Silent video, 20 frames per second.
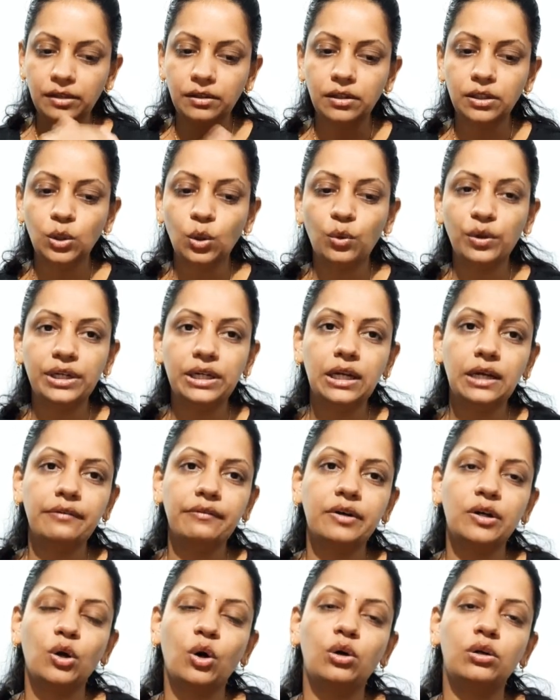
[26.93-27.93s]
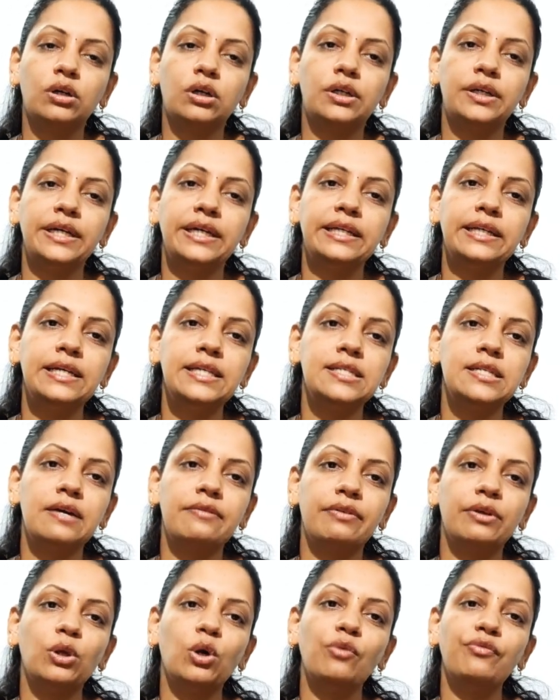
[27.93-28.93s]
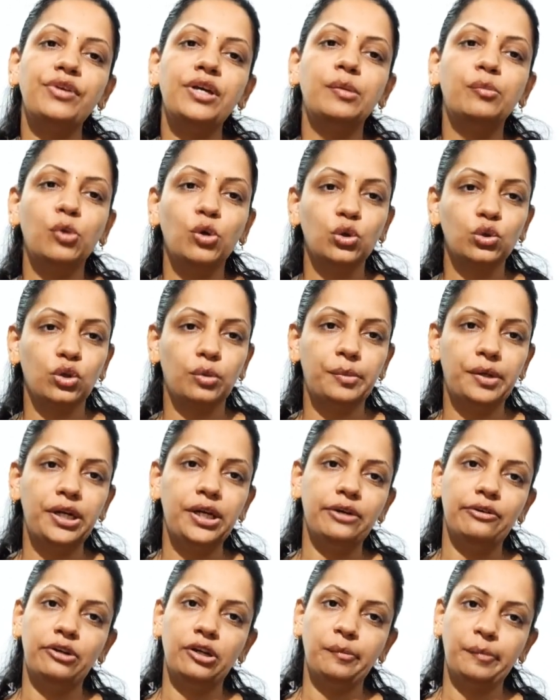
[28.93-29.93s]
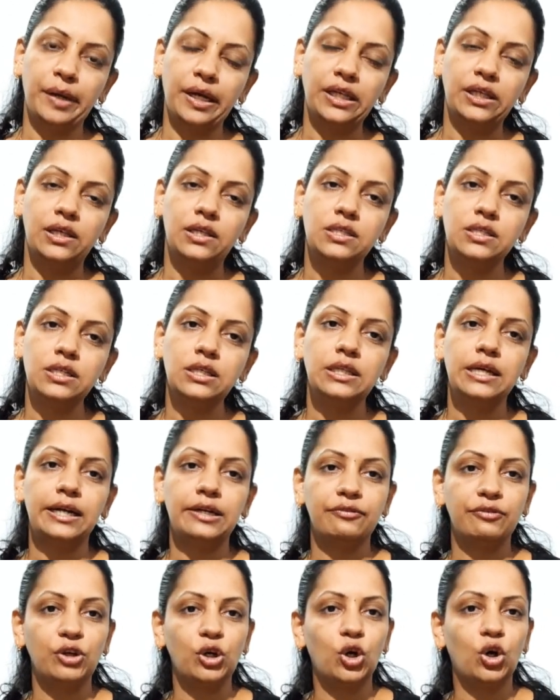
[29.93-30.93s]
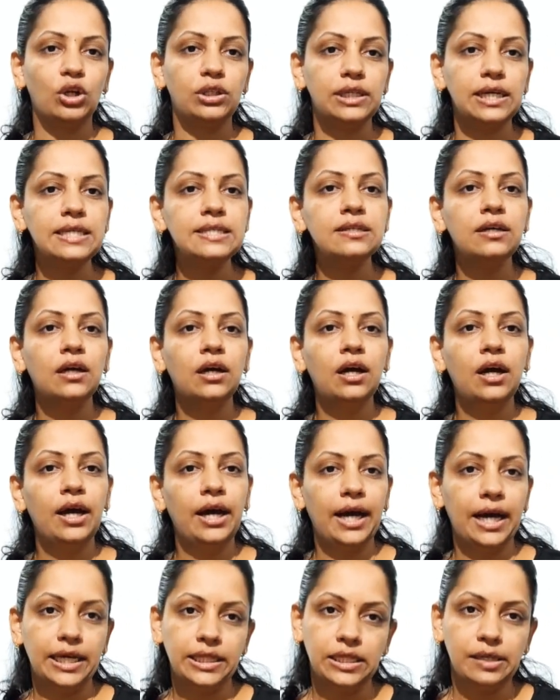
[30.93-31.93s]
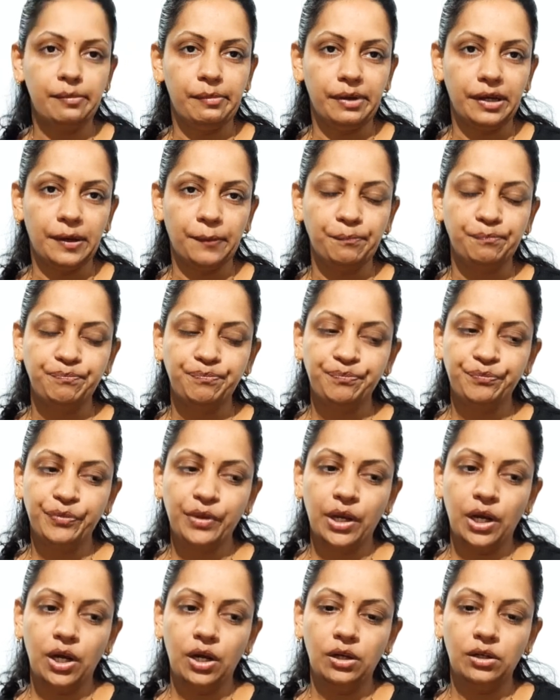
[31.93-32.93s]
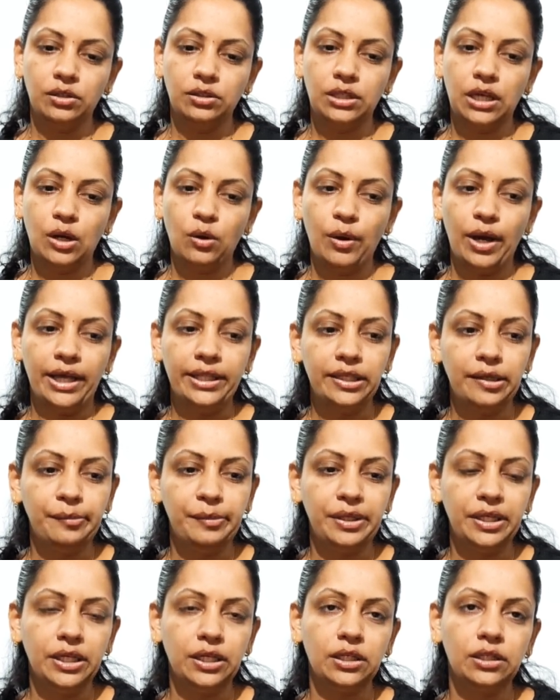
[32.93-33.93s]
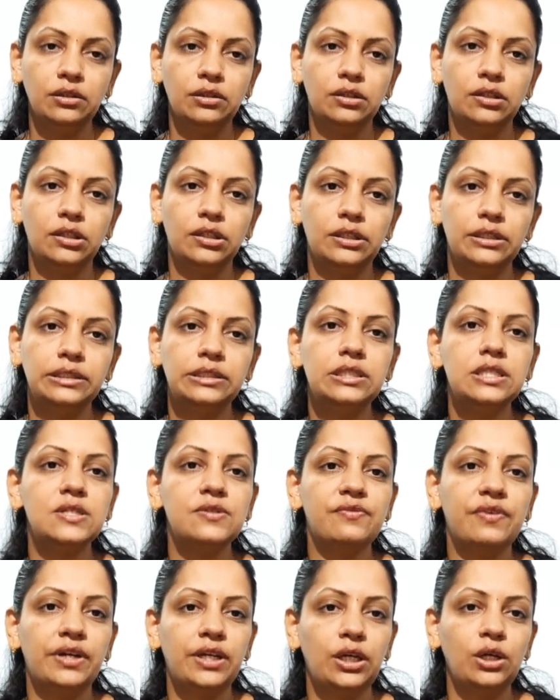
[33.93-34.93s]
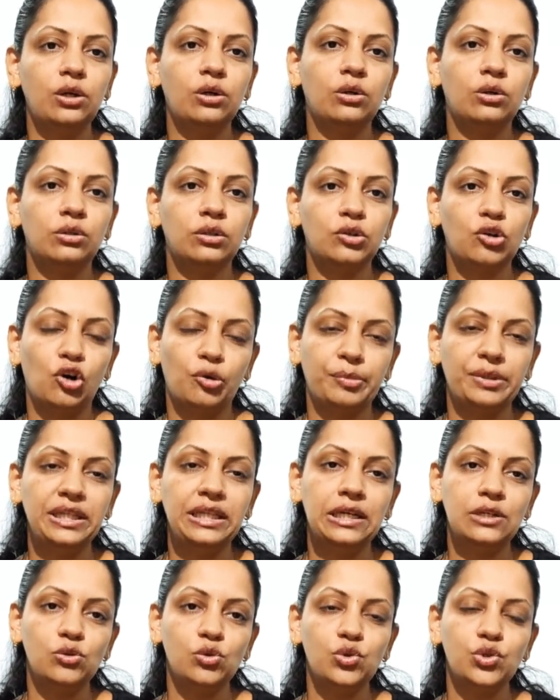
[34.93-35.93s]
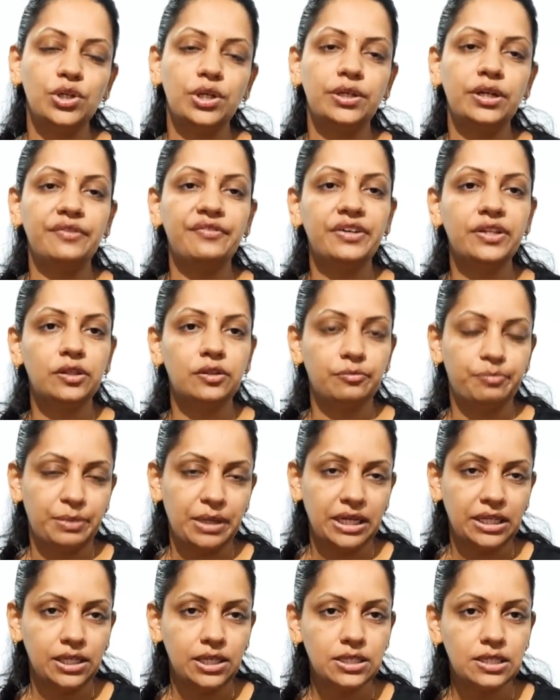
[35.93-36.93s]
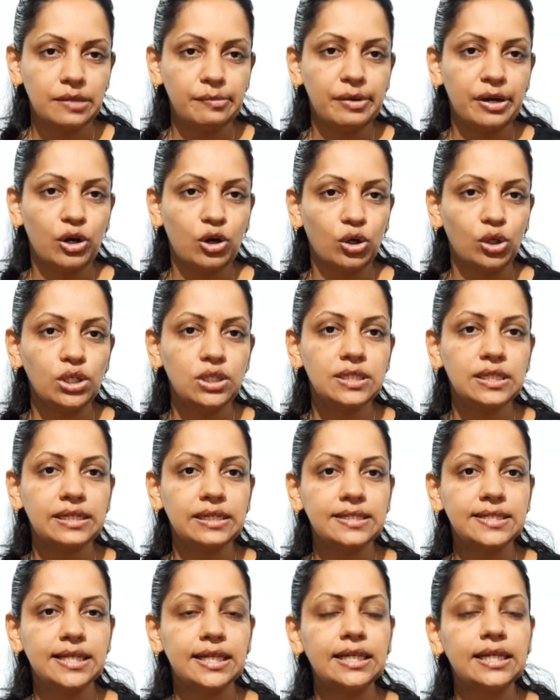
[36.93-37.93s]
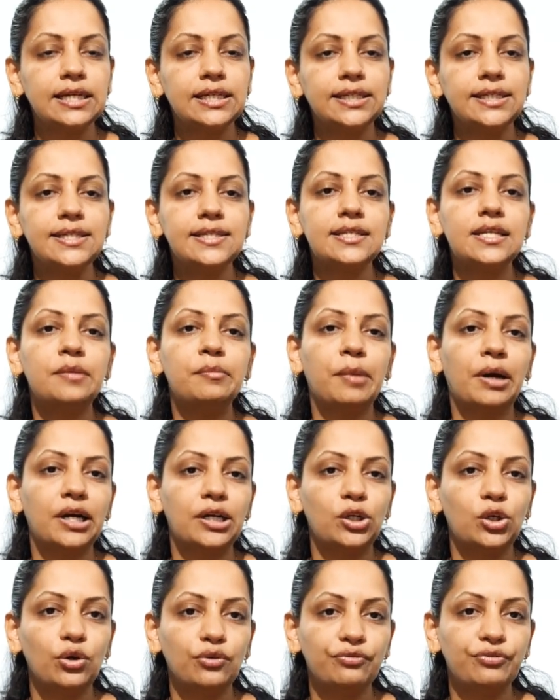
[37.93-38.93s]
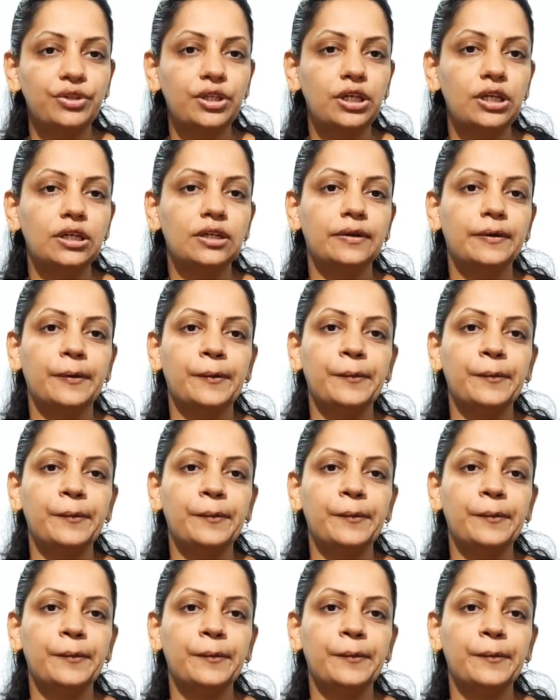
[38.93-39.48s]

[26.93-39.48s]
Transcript: lower level or decreased level of hemoglobin during pregnancy, that we call as anemia. Now anemia, it is very commonly associated with the pregnancy because there is increased demand of the